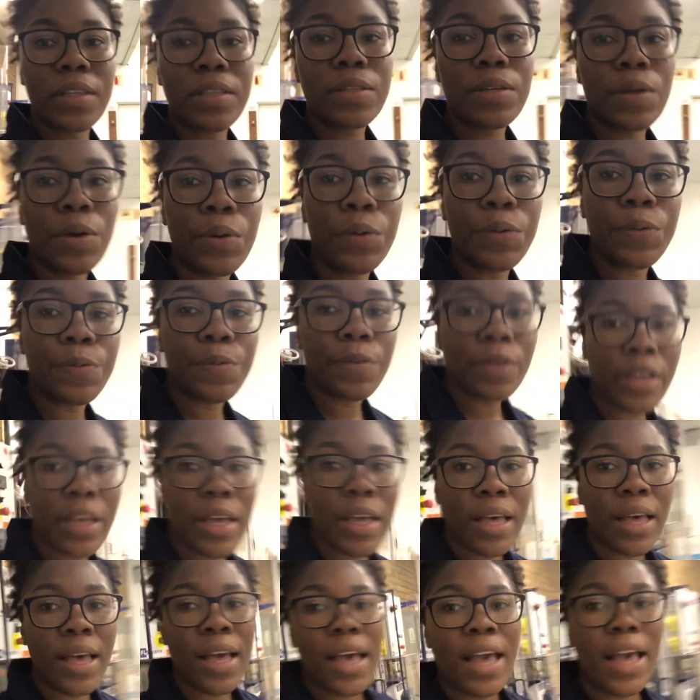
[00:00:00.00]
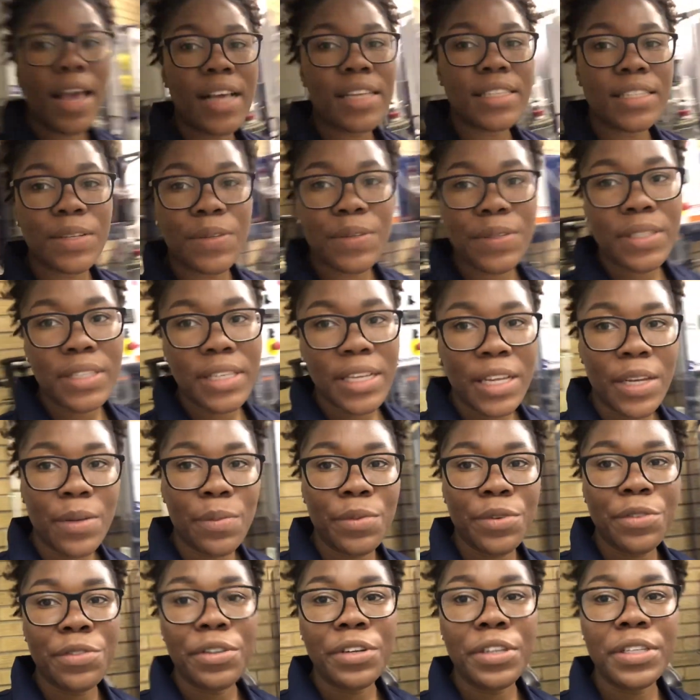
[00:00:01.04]
so as I was saying
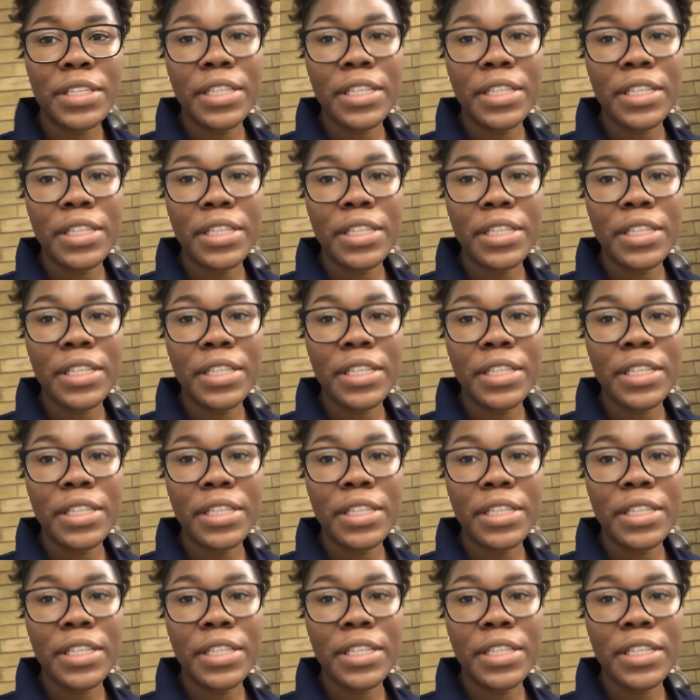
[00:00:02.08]
before I was